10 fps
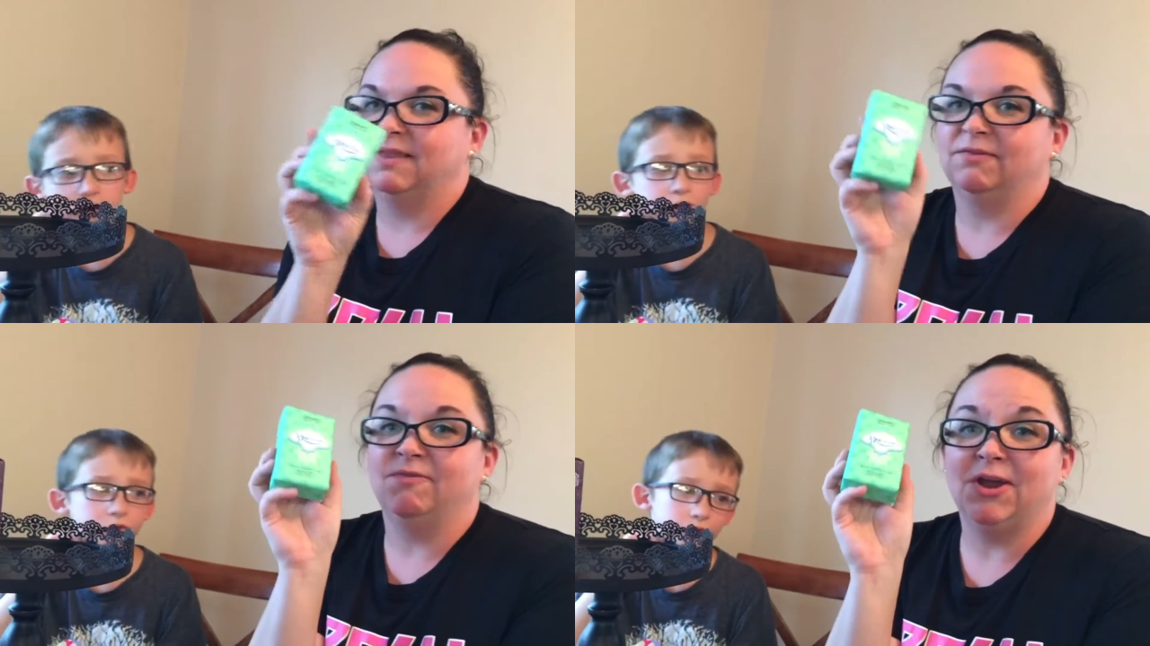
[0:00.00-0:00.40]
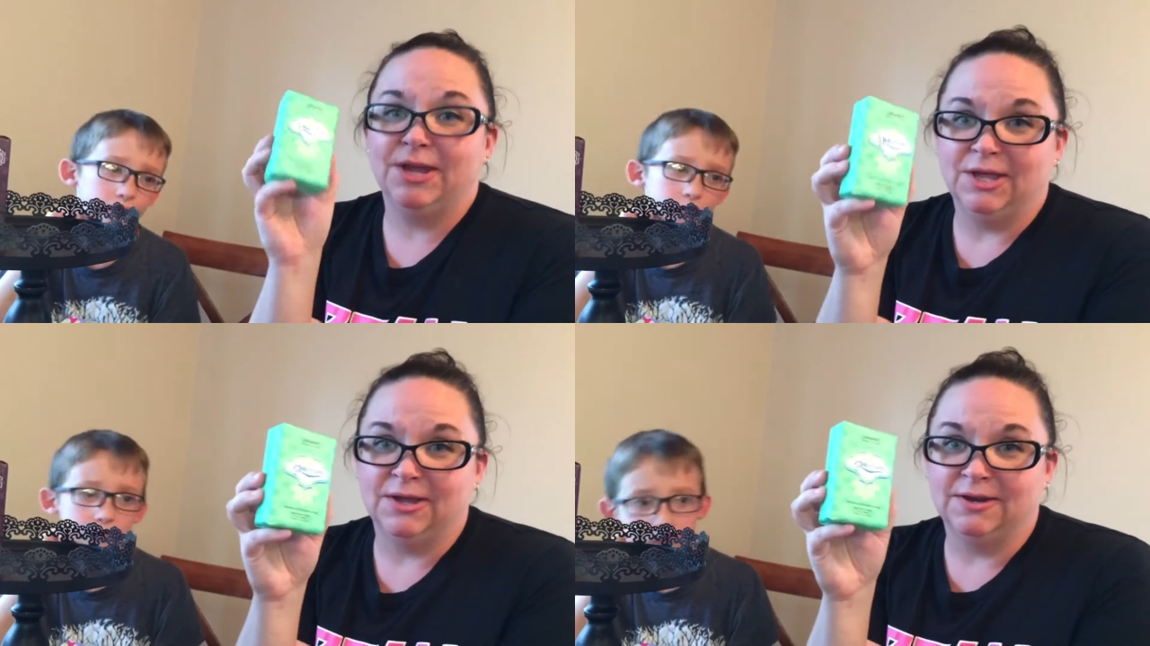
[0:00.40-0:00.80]
Speaker 1: is
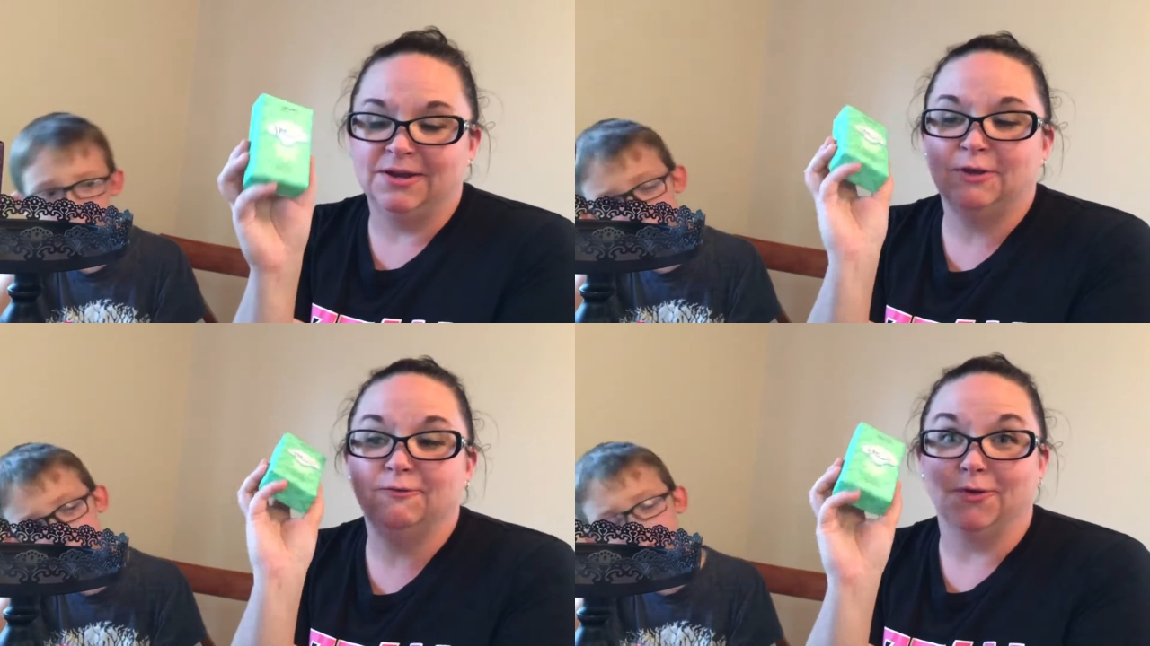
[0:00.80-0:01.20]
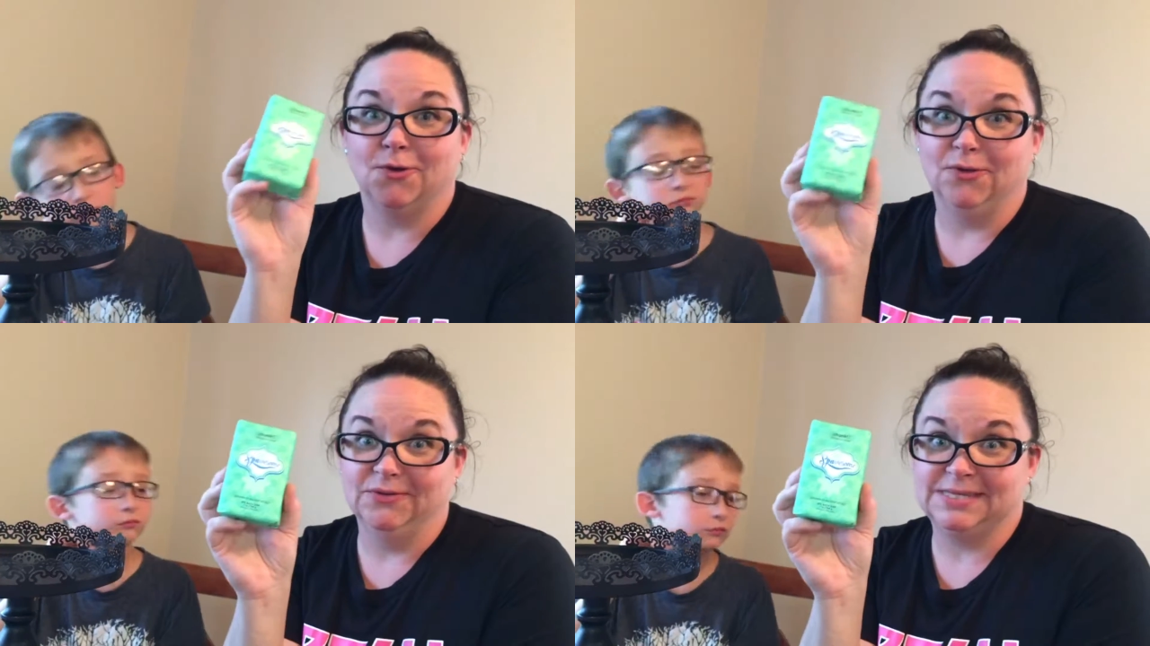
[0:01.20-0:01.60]
very good for
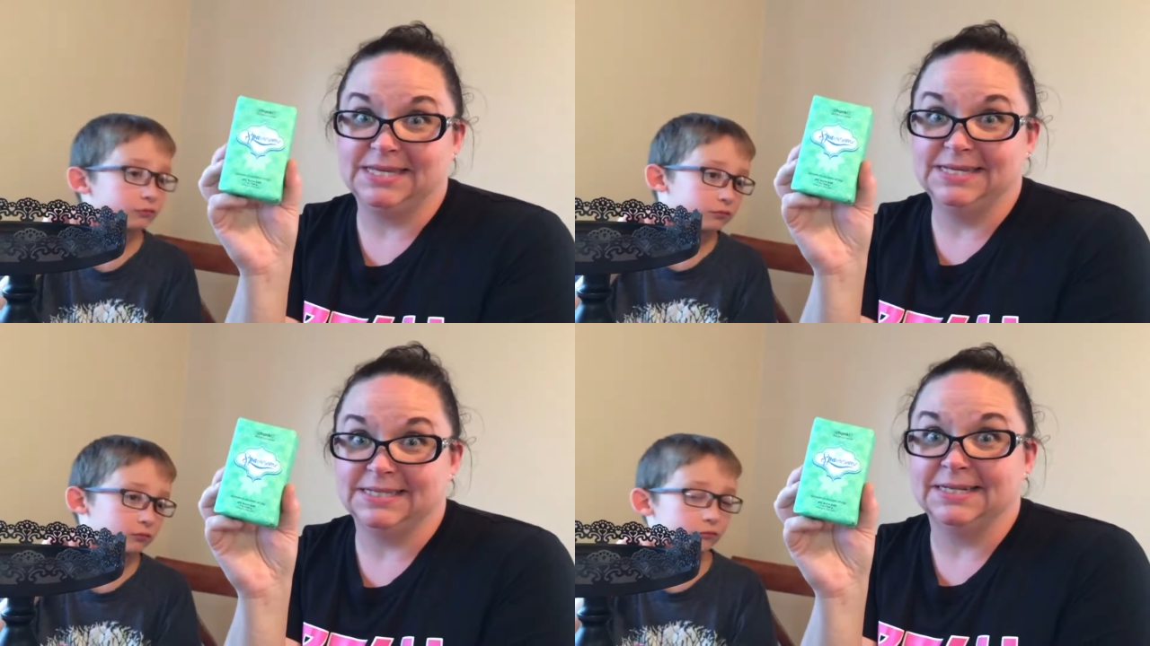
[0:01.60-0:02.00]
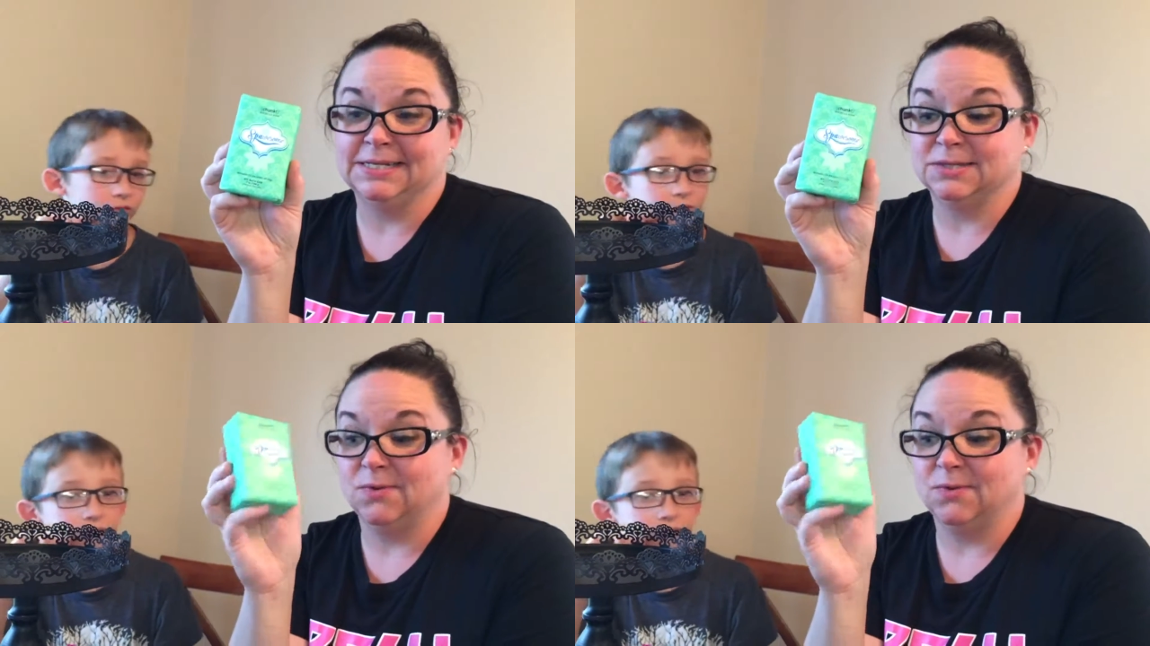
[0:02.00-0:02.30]
cold season as